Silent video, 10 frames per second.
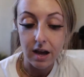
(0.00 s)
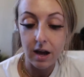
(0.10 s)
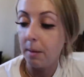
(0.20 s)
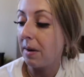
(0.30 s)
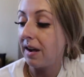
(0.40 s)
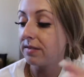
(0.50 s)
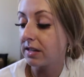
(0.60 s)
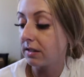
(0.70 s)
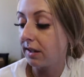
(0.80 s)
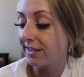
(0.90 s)
Um, I've
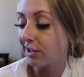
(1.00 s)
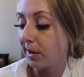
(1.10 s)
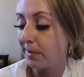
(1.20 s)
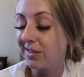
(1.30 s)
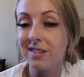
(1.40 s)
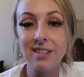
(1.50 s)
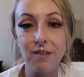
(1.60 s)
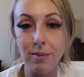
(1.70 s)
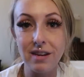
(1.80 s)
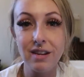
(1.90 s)
done a lot of shopping since
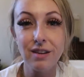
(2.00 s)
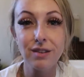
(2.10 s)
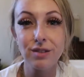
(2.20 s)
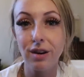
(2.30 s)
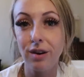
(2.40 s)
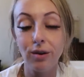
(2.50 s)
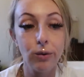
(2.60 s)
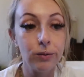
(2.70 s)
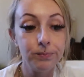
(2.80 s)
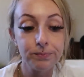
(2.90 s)
I've been here,
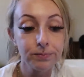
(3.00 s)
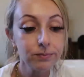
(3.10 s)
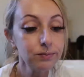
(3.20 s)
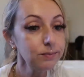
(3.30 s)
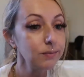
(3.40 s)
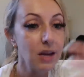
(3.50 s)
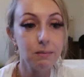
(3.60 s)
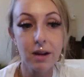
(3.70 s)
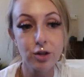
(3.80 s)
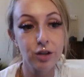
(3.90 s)
so
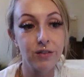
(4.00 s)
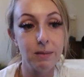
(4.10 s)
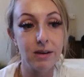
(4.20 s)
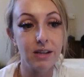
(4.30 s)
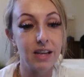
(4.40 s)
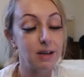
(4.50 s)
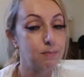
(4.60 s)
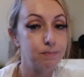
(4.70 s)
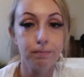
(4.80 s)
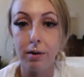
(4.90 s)
not sure if I'm gonna
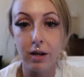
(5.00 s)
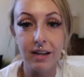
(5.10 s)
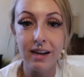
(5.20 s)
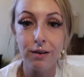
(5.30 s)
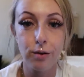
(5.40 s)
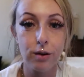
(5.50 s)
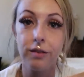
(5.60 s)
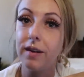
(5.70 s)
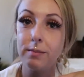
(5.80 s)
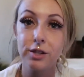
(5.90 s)
like ball out
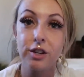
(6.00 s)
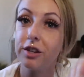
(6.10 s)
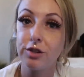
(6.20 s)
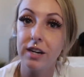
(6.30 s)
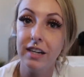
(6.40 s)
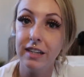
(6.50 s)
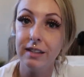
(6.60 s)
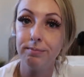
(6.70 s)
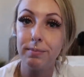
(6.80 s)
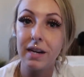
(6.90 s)
or if I'm just gonna try
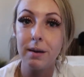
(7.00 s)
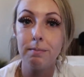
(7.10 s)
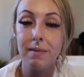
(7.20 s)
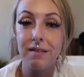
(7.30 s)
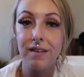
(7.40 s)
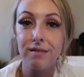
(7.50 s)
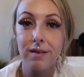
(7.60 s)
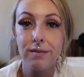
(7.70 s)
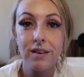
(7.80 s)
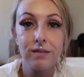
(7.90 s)
to pick up my
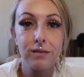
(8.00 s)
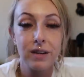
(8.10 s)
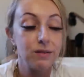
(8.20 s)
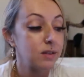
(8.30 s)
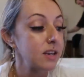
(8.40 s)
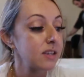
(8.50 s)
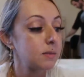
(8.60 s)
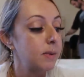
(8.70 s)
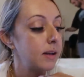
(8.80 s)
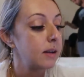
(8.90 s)
favorite, favorite, favorite
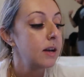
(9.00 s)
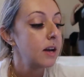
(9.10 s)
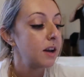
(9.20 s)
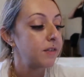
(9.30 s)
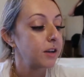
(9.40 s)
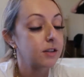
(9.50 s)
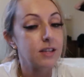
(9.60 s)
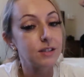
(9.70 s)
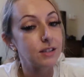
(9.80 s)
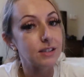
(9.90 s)
things, but I figured
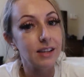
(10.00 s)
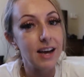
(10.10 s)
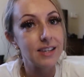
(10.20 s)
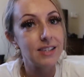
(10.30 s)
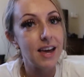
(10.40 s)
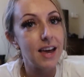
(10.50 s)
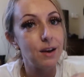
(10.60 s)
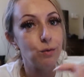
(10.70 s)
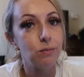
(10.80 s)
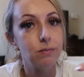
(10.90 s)
since it's the last
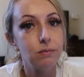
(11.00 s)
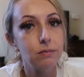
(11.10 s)
day,